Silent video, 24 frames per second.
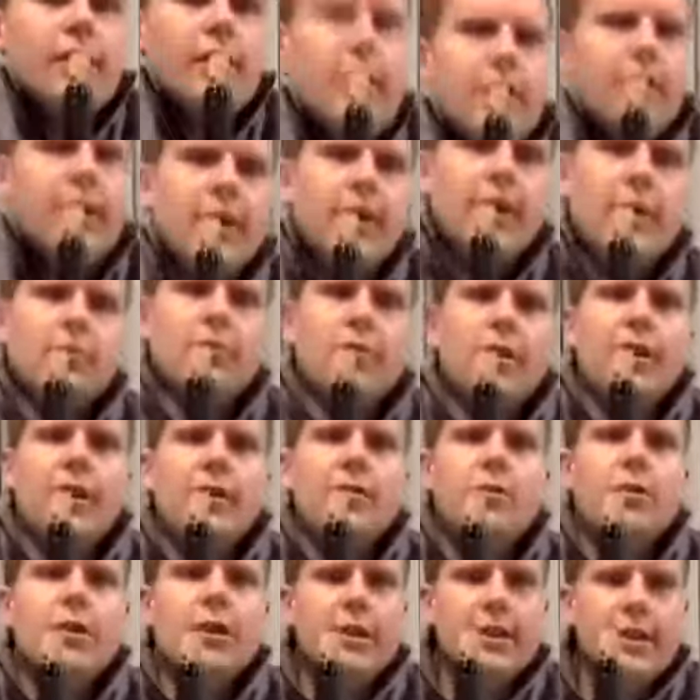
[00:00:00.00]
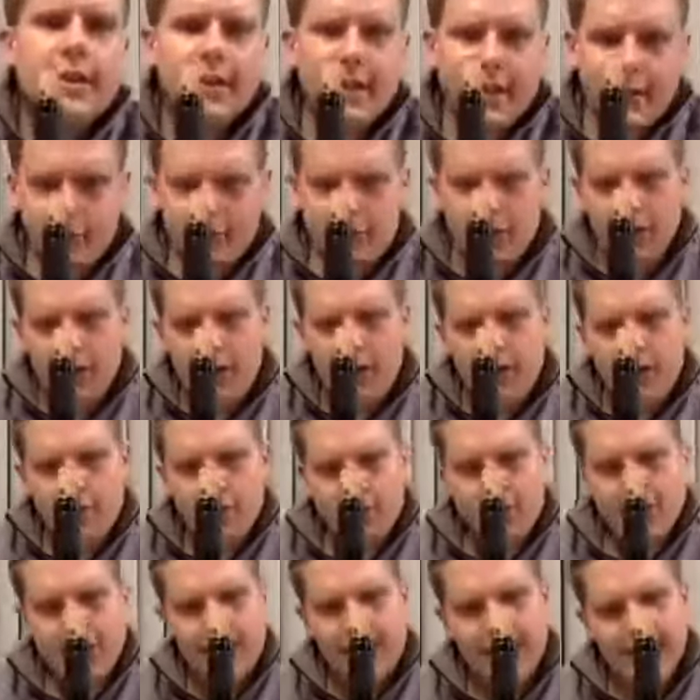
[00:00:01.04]
I'm Ryan the Wine Guy, bringing you
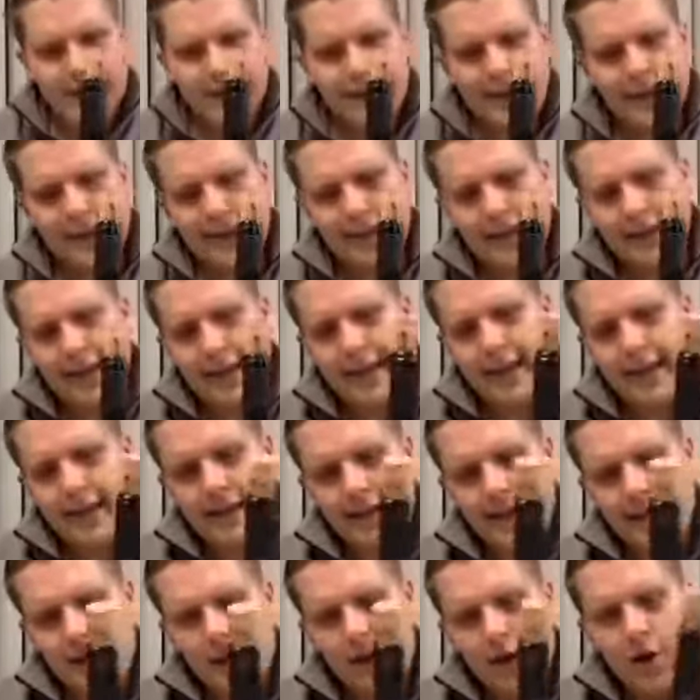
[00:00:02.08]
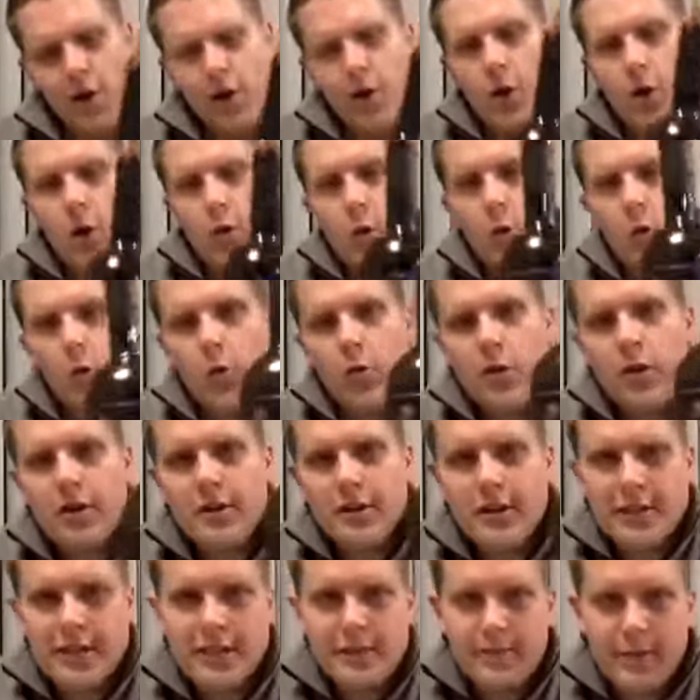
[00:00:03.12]
today a
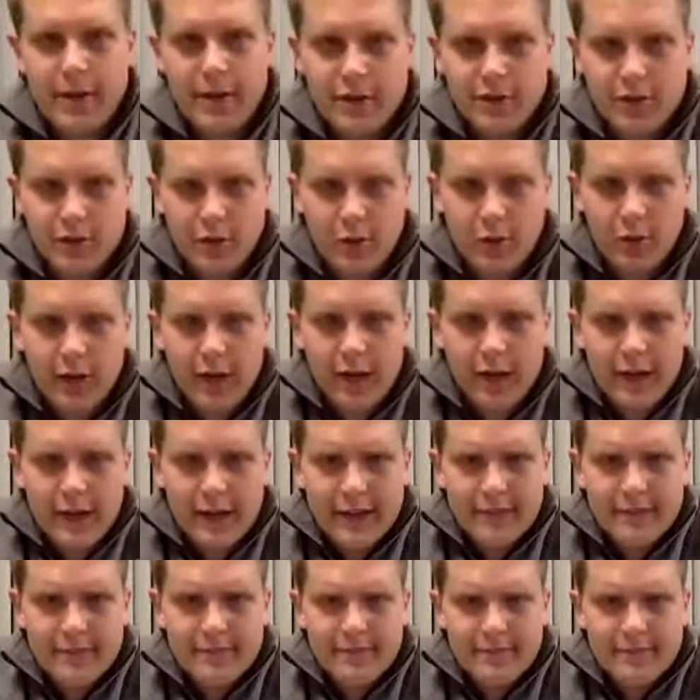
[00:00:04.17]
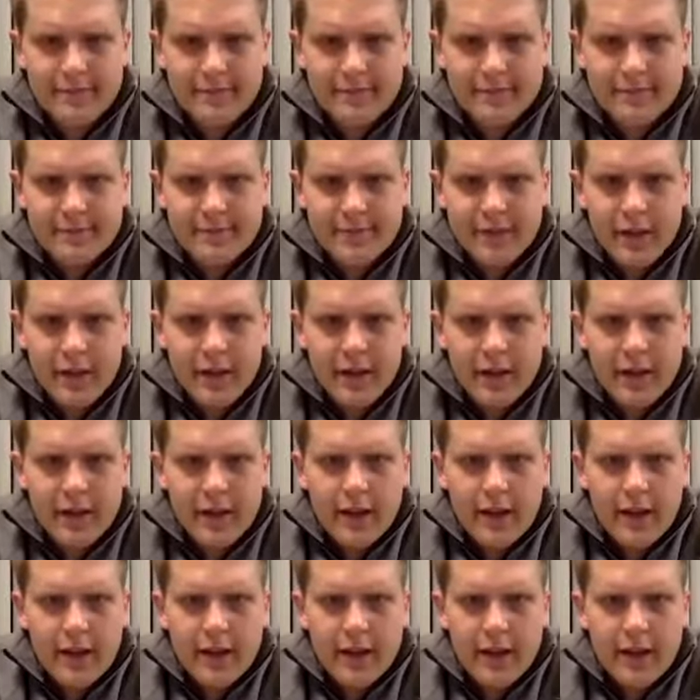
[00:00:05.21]
really special wine,
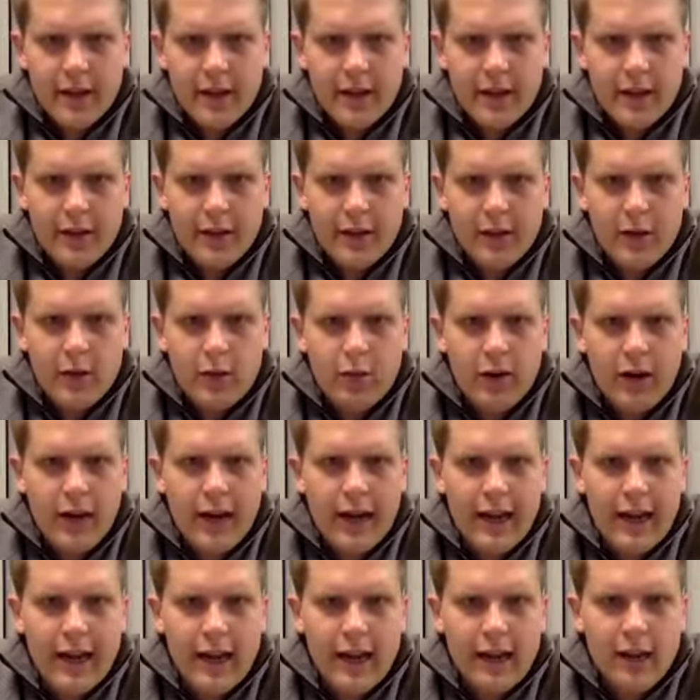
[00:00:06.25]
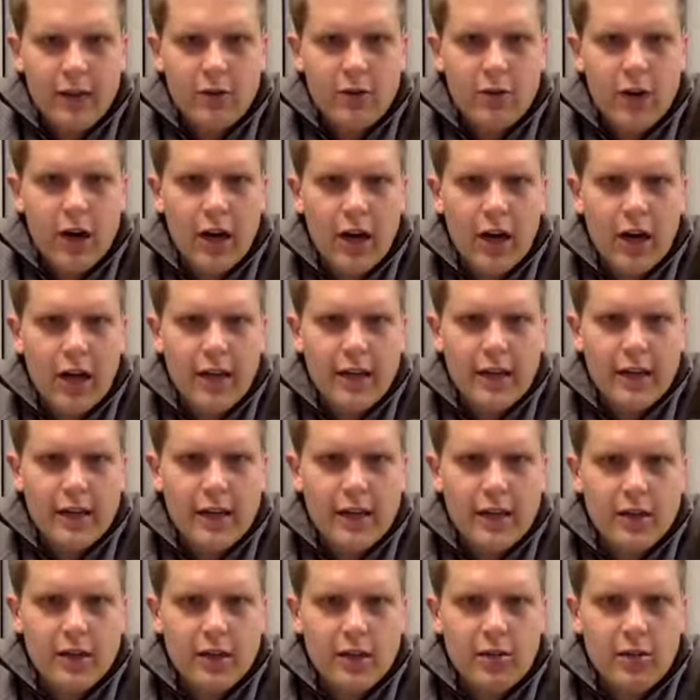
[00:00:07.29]
Gran
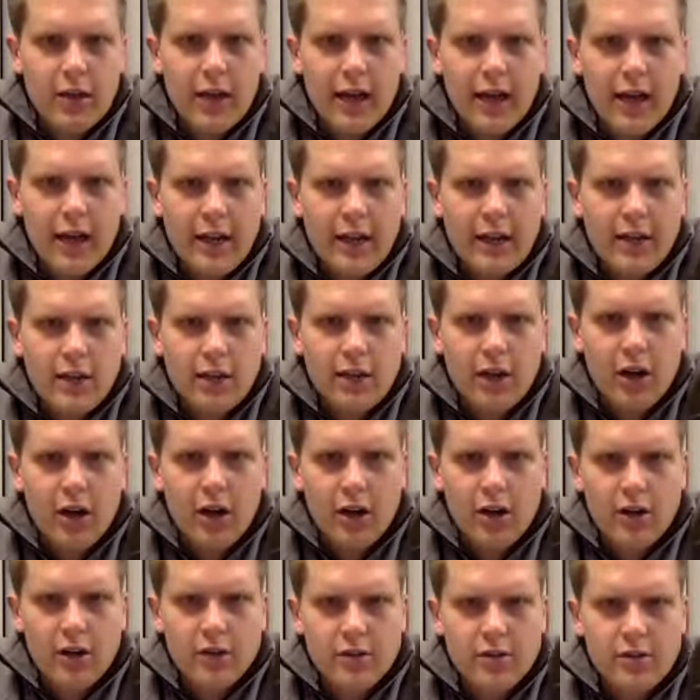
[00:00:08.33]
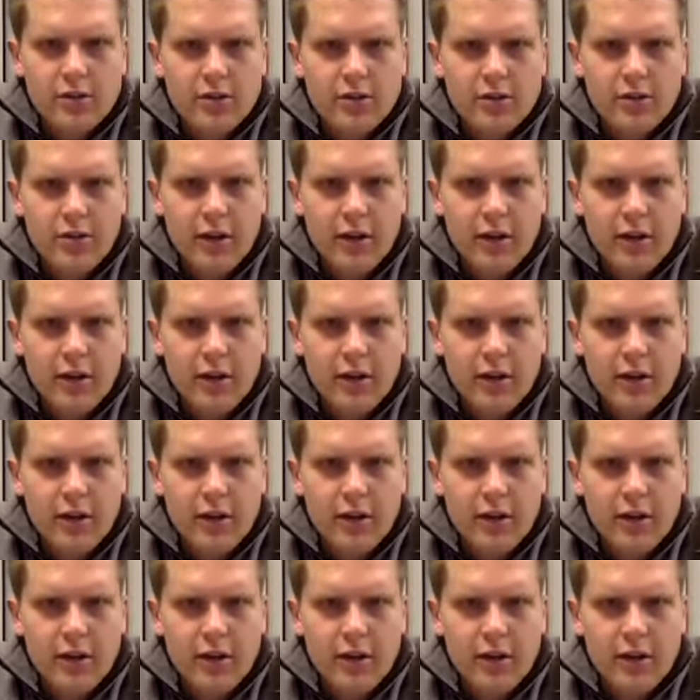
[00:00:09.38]
Caus.